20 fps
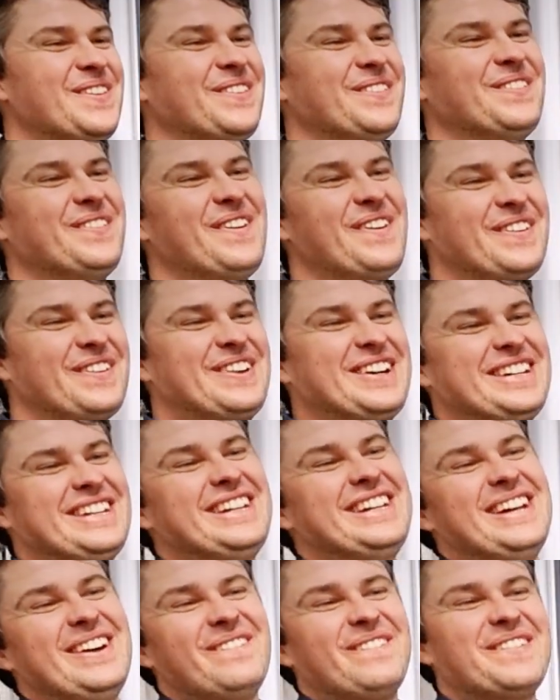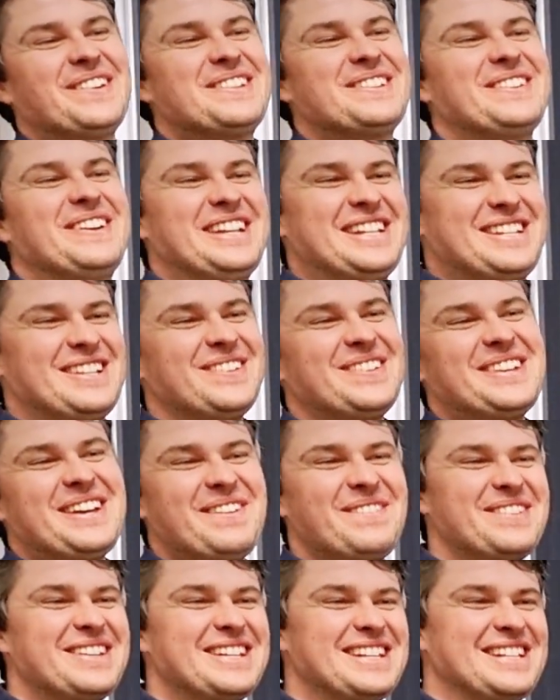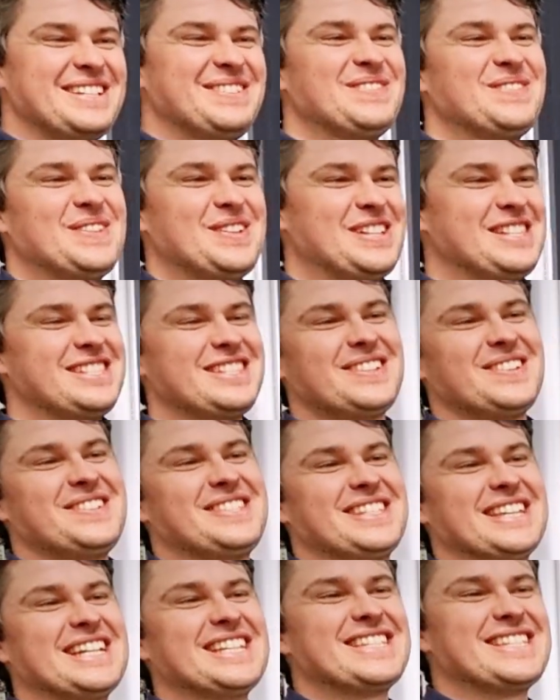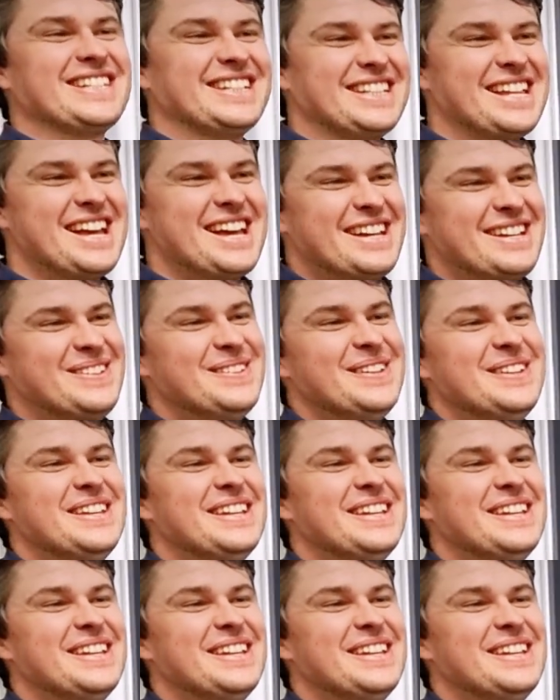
What do you have any 2 cents on that?